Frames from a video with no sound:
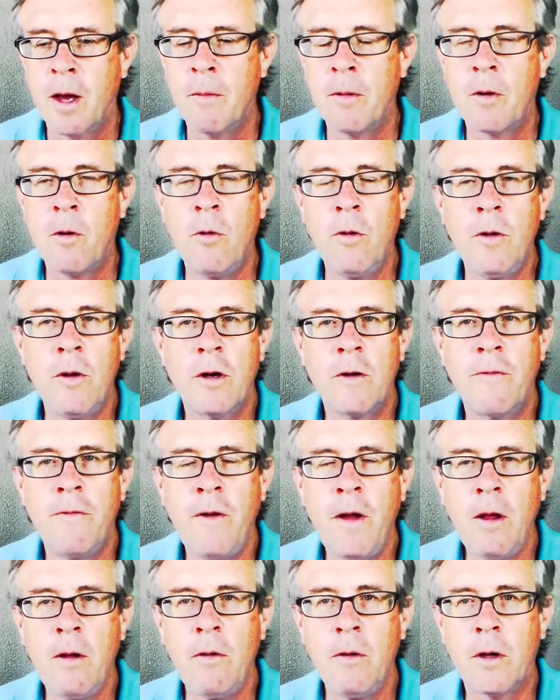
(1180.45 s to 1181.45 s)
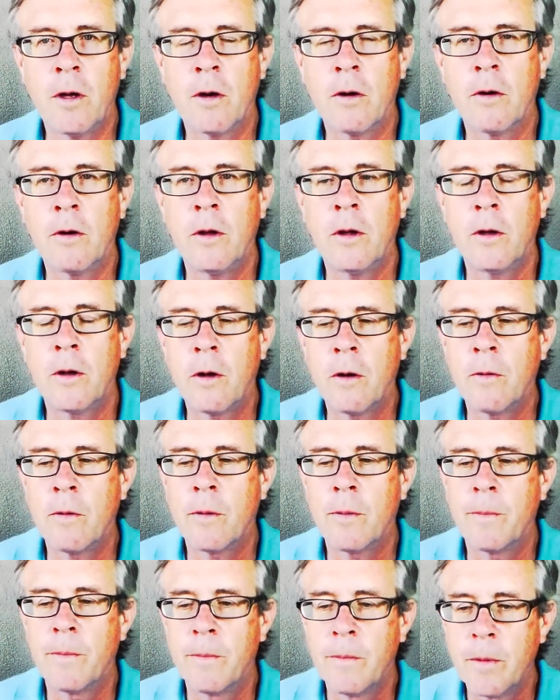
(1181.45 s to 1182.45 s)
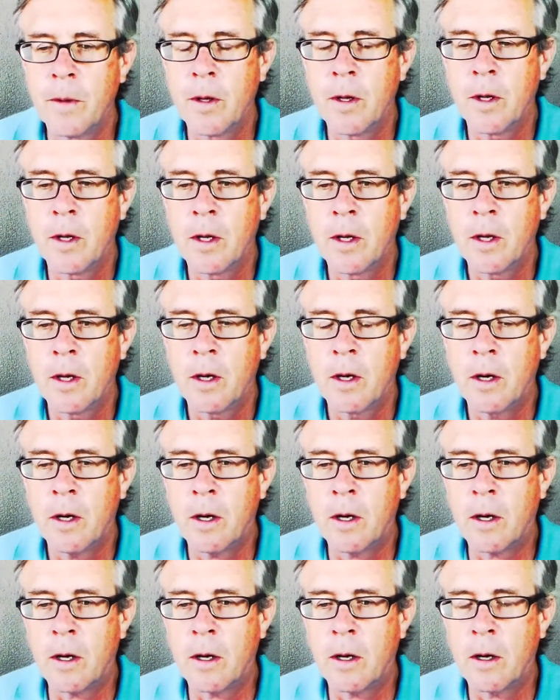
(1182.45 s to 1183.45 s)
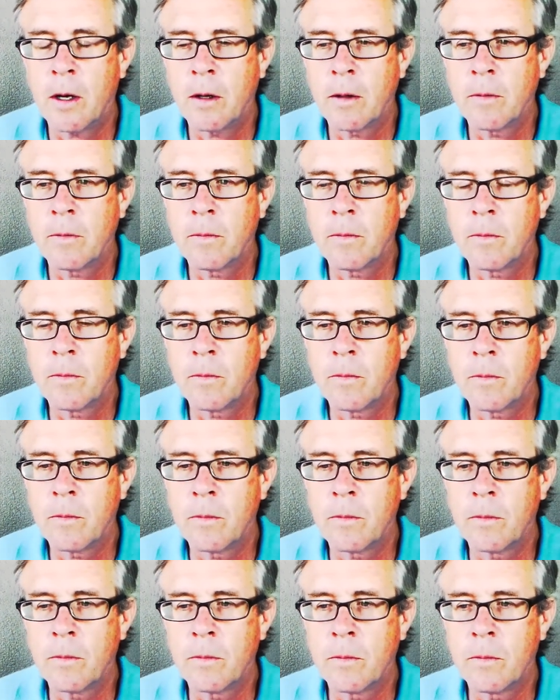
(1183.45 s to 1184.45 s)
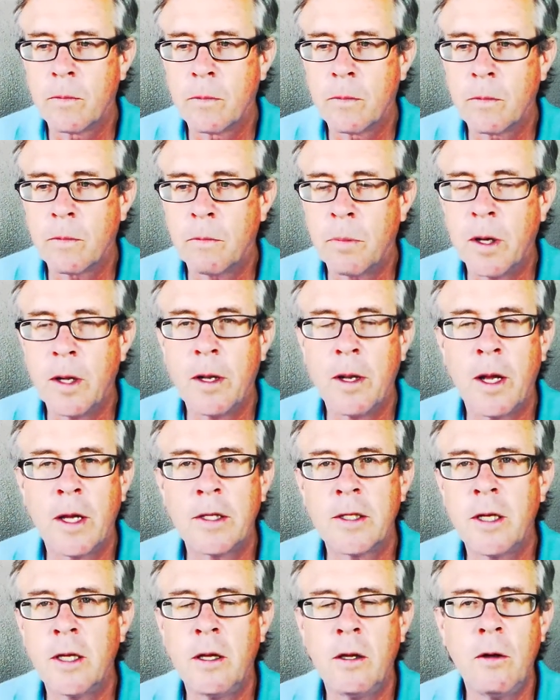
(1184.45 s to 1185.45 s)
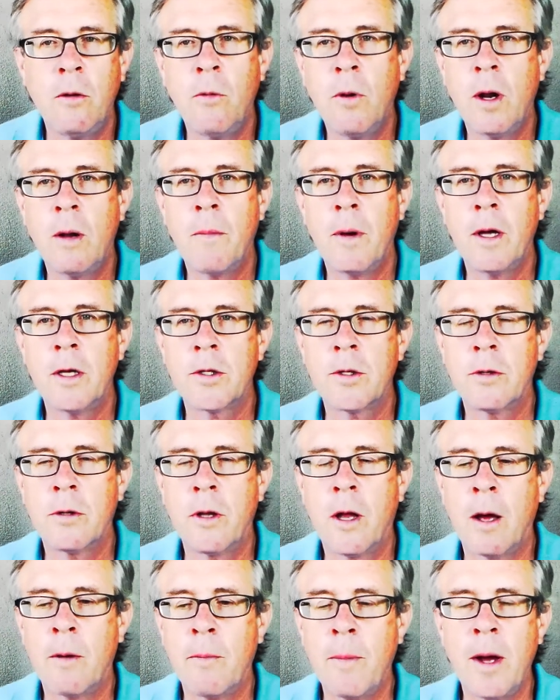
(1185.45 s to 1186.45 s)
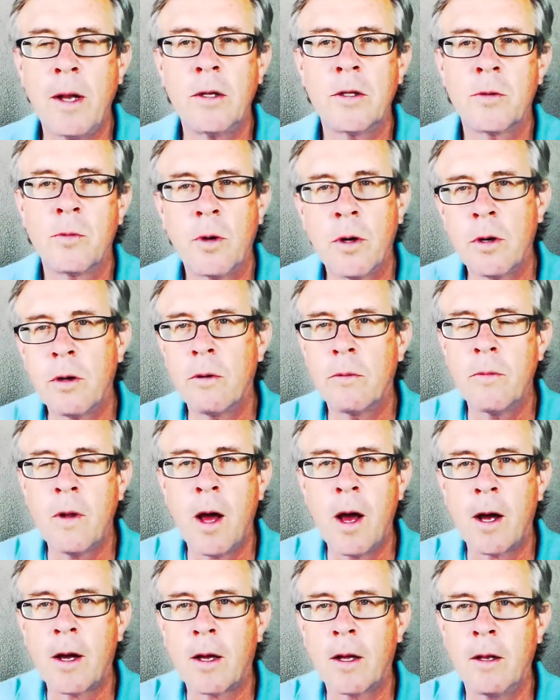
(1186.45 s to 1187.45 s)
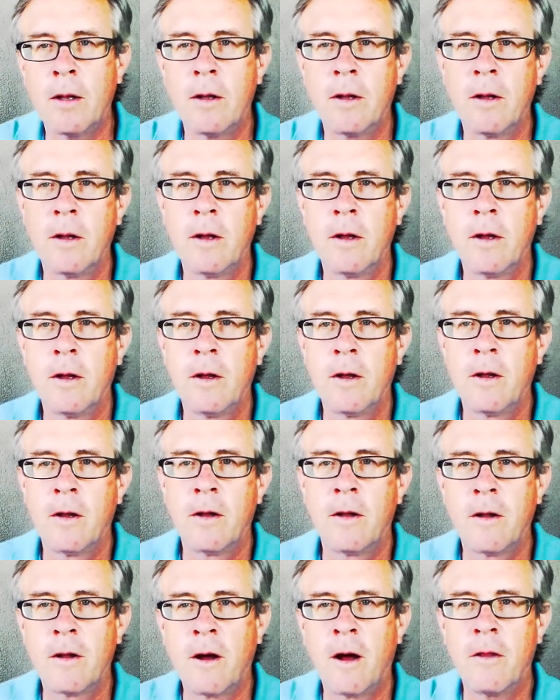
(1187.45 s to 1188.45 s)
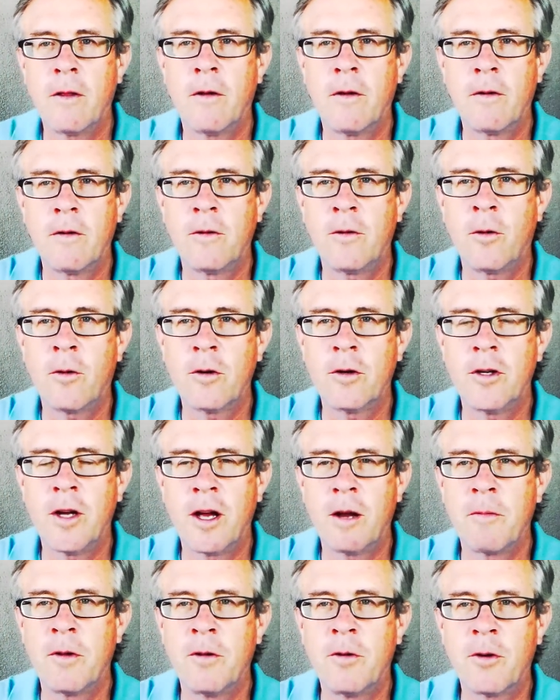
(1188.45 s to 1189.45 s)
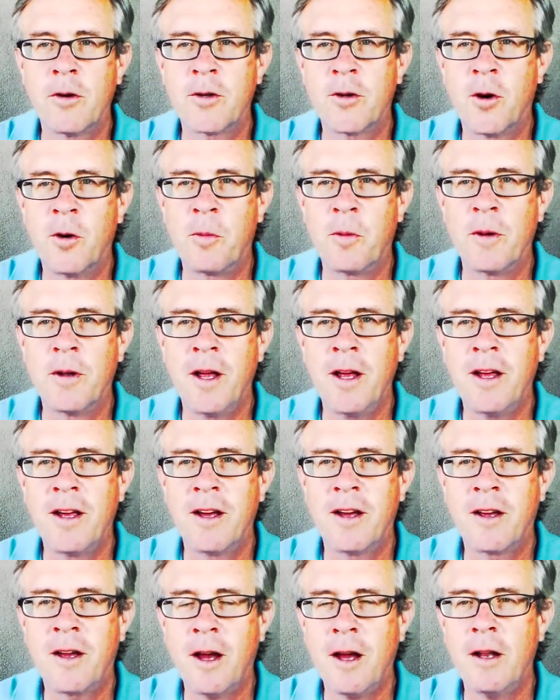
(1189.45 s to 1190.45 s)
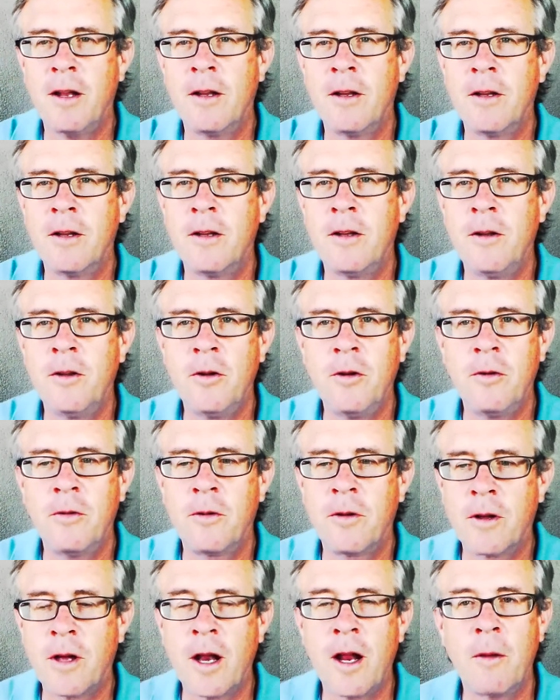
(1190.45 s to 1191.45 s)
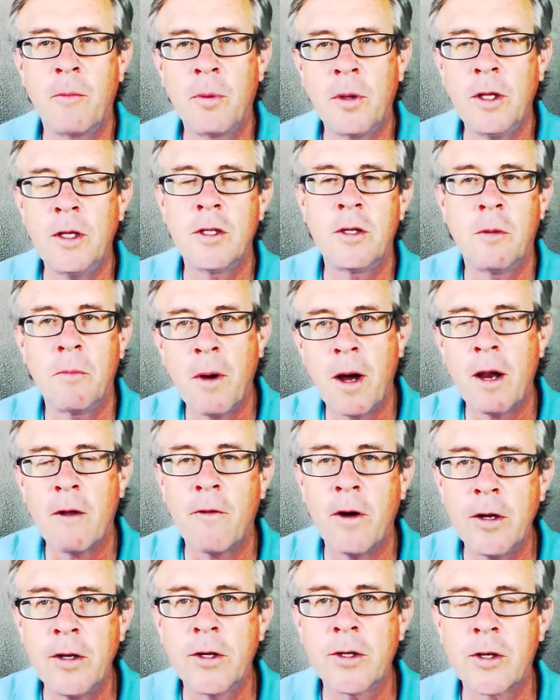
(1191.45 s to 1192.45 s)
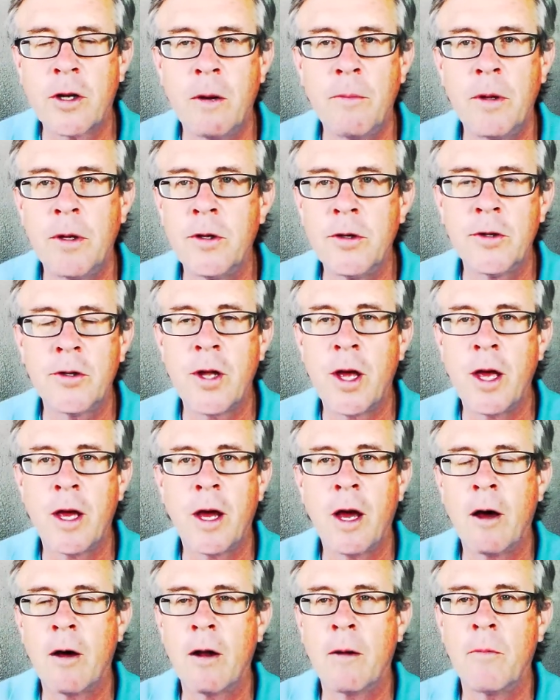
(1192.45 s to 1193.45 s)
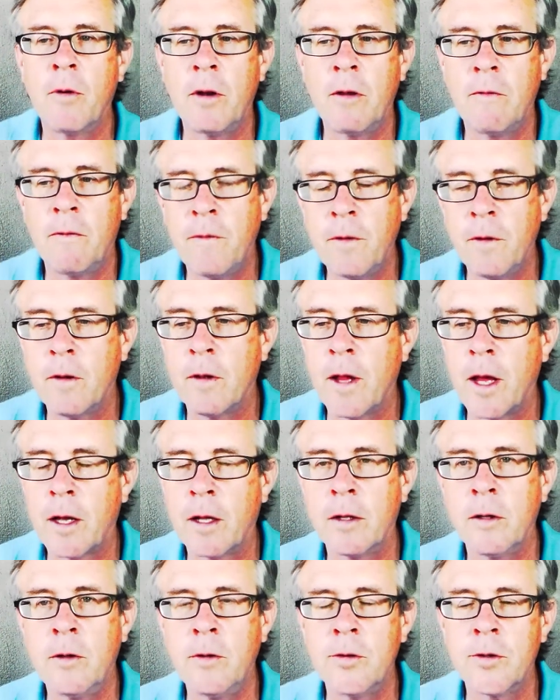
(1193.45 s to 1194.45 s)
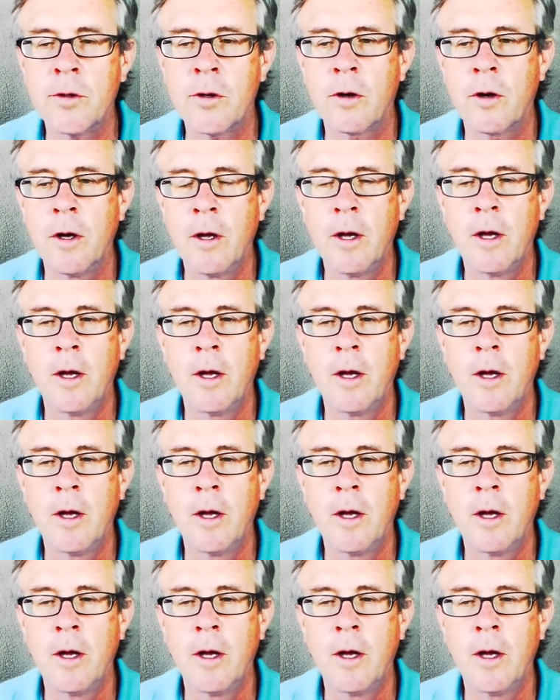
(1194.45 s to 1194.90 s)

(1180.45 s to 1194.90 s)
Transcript: I'm gonna go in there a failure, you know. Uh, but I say, you know what? I might as well. I might as well knock and on the door jamb. The door's open. Hey, God, do, do you? Can I please? Do you mind if I just come in and just hang out? I'm really feeling like a loser,